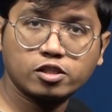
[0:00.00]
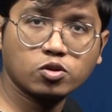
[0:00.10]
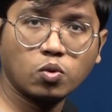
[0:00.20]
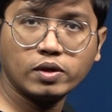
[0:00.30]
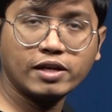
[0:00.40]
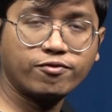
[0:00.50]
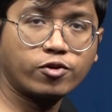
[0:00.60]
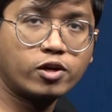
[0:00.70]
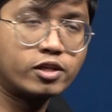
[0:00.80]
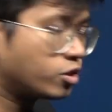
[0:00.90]
this is only
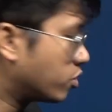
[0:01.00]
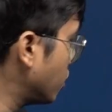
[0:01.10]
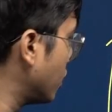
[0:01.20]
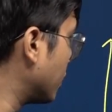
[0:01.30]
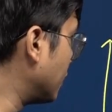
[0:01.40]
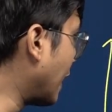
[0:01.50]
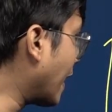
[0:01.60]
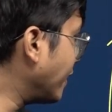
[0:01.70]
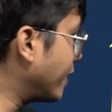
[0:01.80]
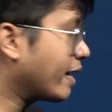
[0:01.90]
for
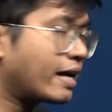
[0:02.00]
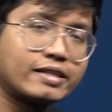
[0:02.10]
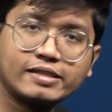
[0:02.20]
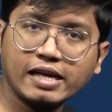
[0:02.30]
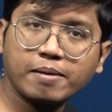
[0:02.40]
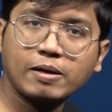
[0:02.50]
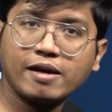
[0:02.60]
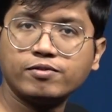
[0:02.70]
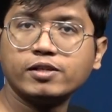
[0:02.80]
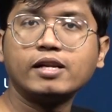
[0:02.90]
landing at the same
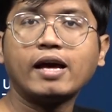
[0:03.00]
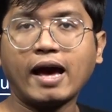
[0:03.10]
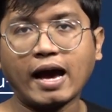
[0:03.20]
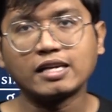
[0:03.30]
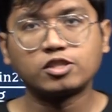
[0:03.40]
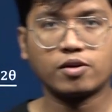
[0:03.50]
level as